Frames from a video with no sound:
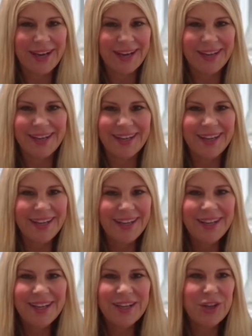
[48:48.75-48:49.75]
And,
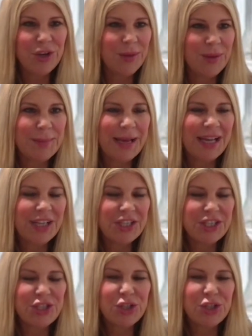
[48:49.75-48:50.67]
it matches